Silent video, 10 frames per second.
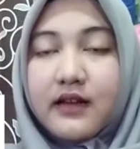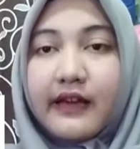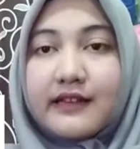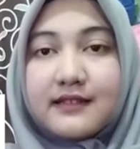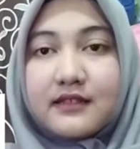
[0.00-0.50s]

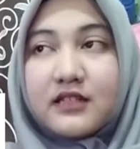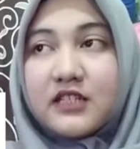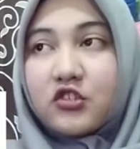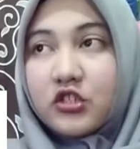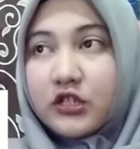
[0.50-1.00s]
as a
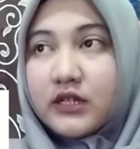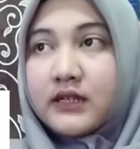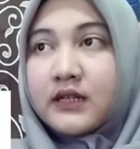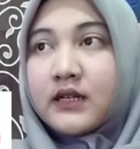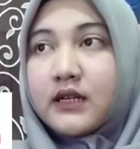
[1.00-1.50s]
teacher,
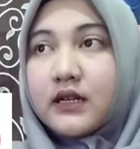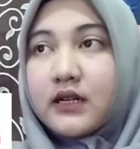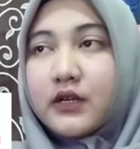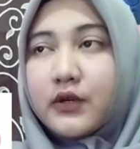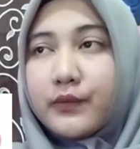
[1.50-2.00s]

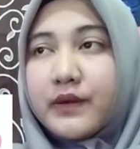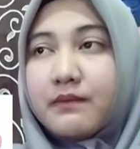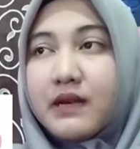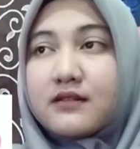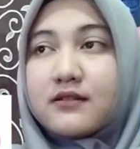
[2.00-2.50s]
we
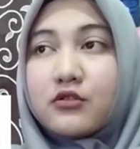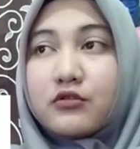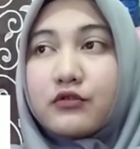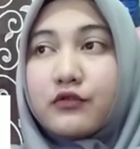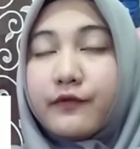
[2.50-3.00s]
must
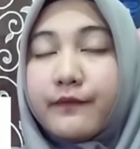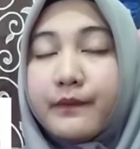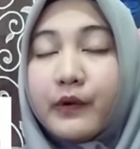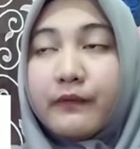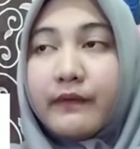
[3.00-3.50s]
to
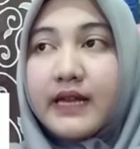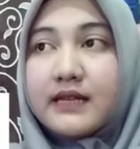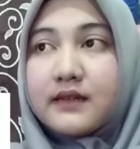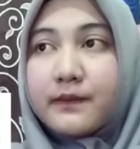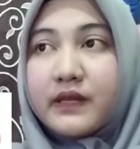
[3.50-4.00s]
provide
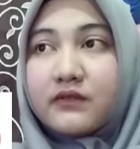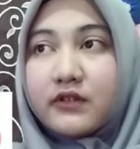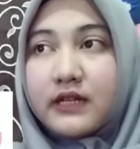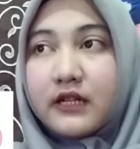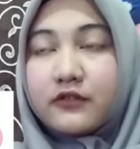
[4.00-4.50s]
the
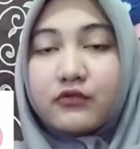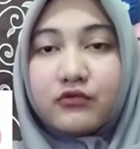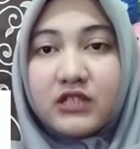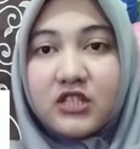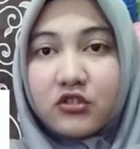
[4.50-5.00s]
material to
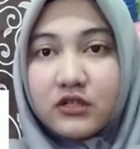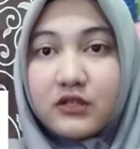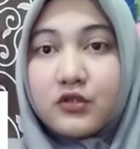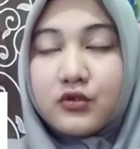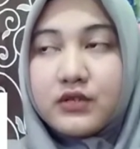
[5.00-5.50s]
teach the
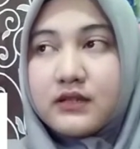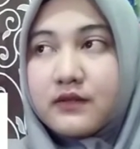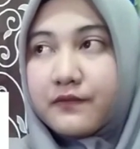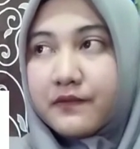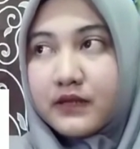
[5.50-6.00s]

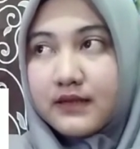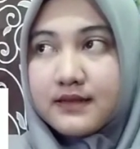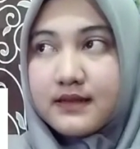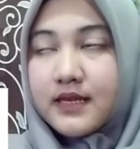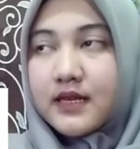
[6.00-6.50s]
students
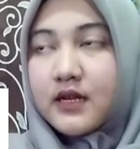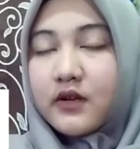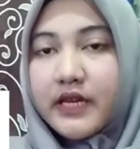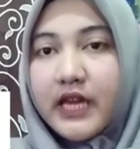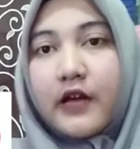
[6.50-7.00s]
first.
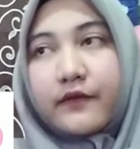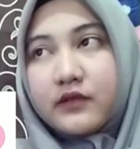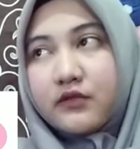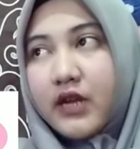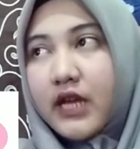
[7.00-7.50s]
Okay,
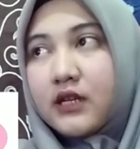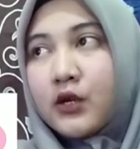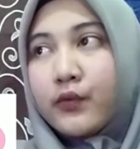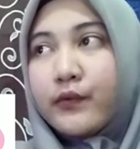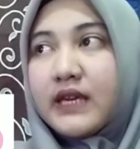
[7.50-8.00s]
after that
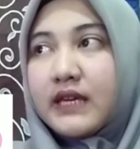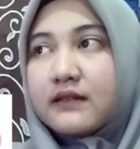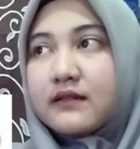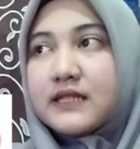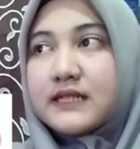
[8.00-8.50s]
we
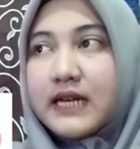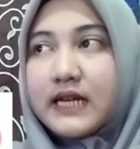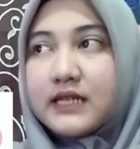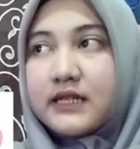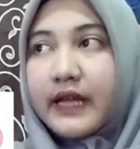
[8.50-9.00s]
can
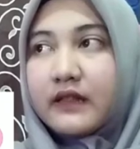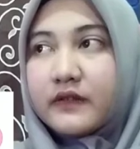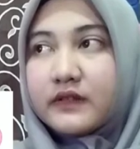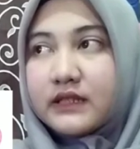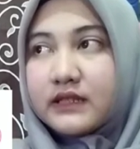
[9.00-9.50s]
design the
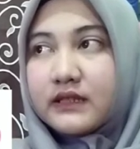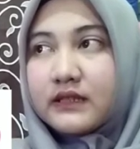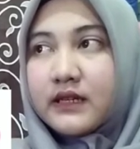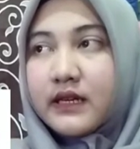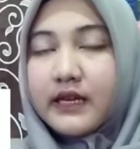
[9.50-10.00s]

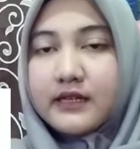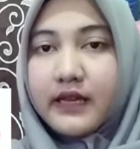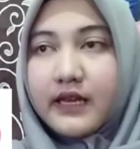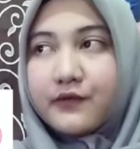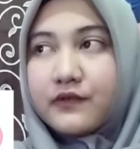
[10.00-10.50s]
e-learning and
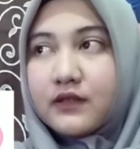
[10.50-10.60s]
add